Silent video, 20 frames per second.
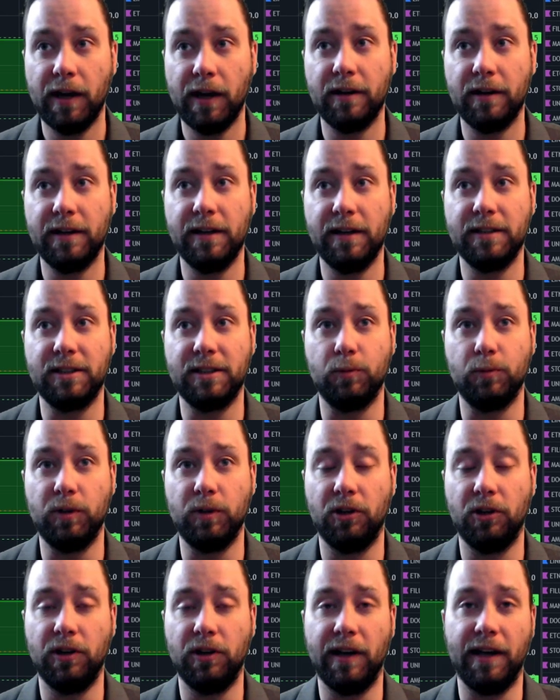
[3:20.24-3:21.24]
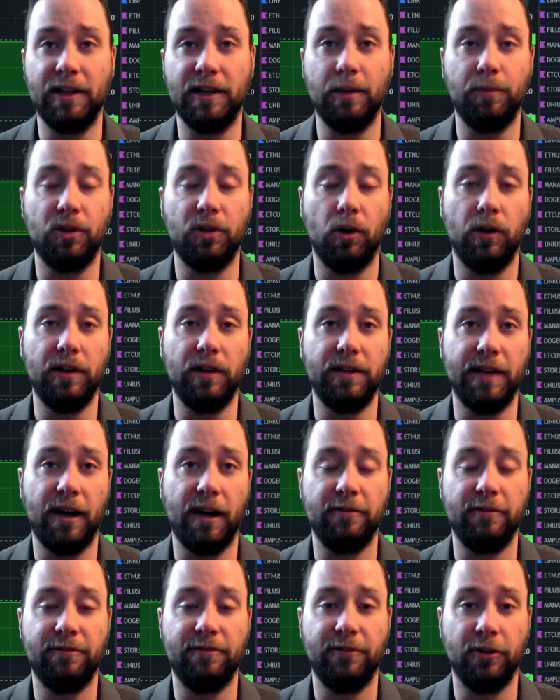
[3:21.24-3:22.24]
reality is is we could end up going
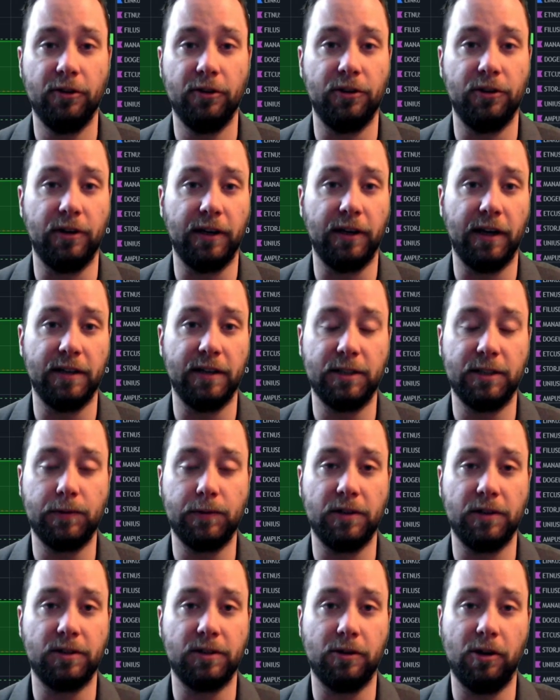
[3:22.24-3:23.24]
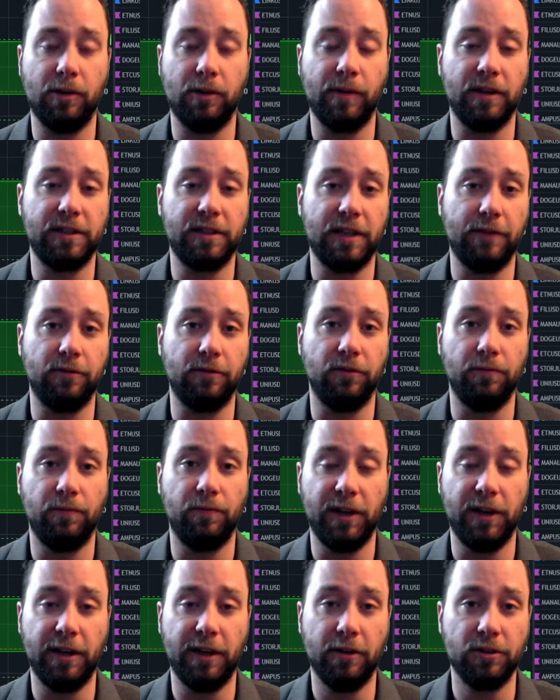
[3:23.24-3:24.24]
down further and guys that's what i was talking about several
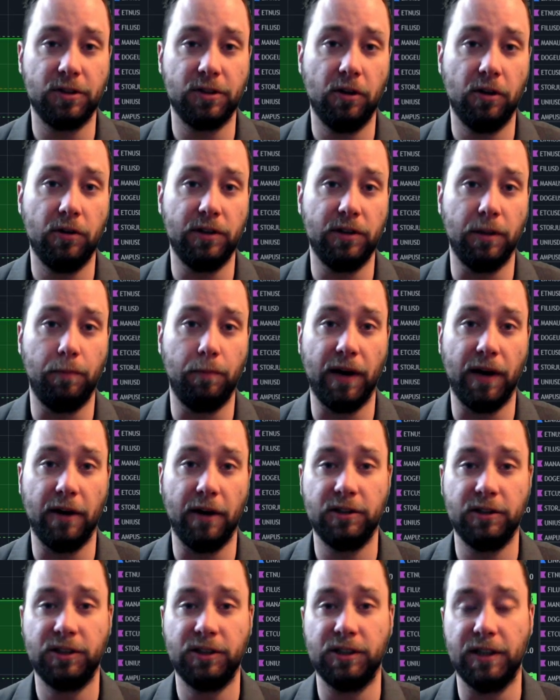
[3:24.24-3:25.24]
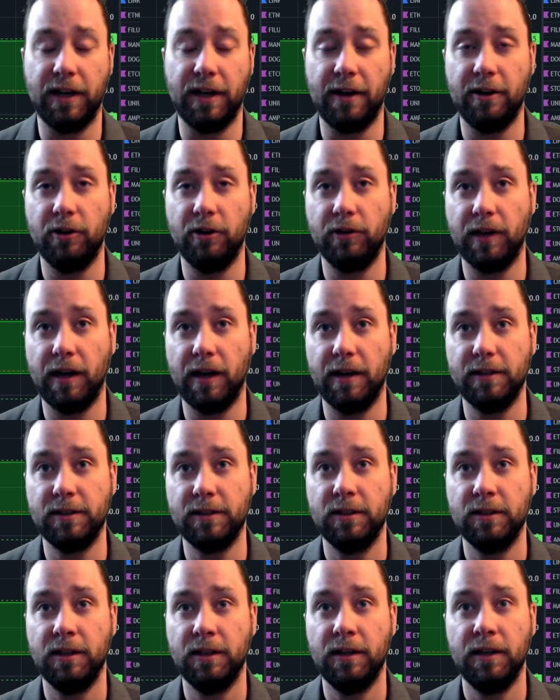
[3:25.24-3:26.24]
videos ago in the bearish scenario
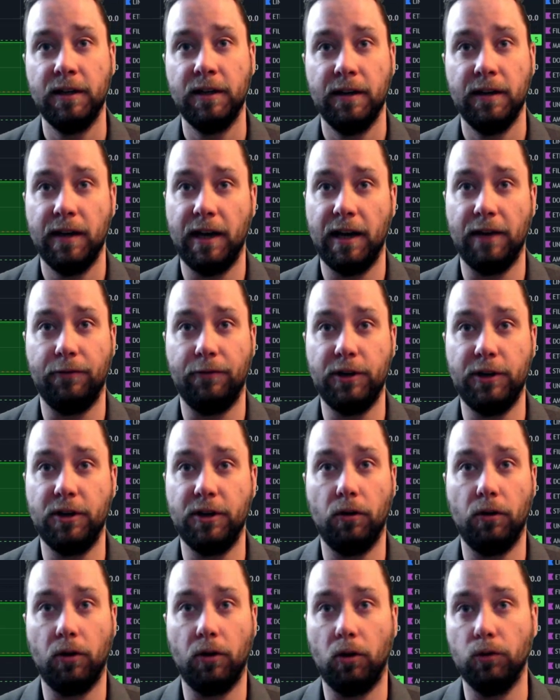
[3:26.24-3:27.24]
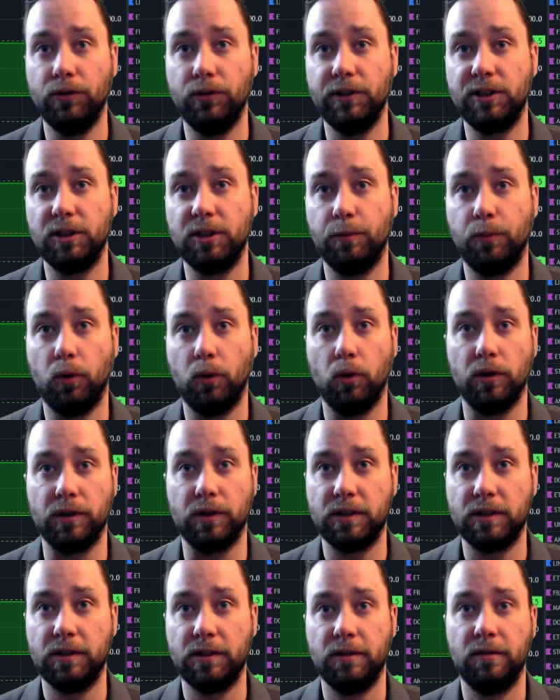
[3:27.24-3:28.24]
guys and if we don't hold these
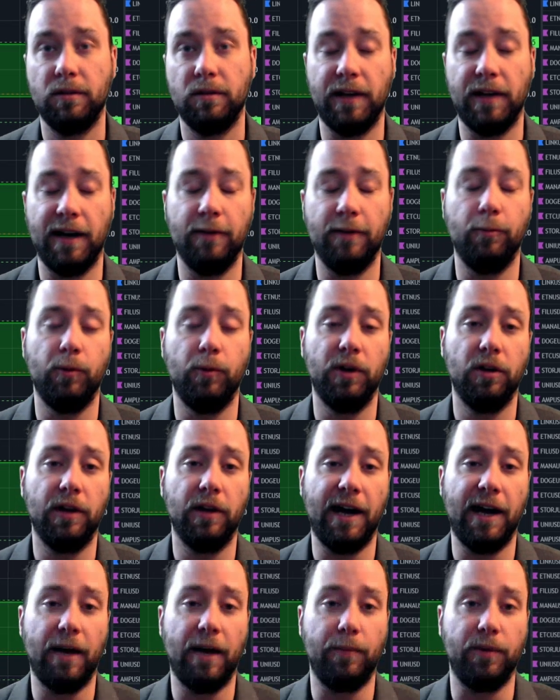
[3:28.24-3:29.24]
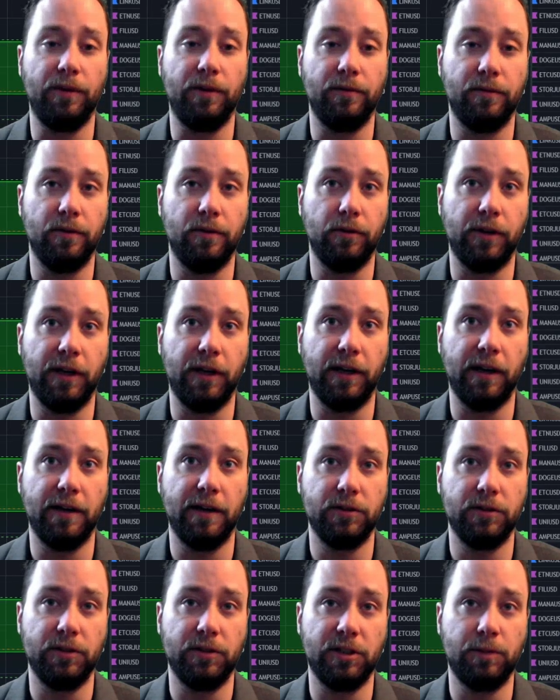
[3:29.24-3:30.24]
supports that will happen okay
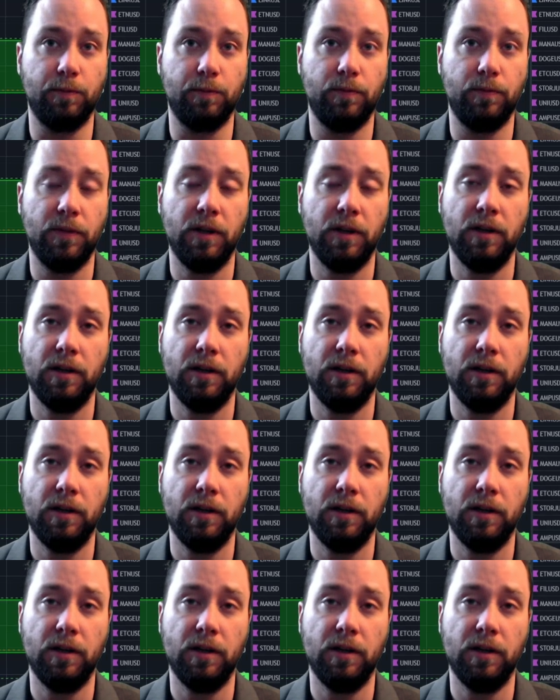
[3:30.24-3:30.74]
guys so just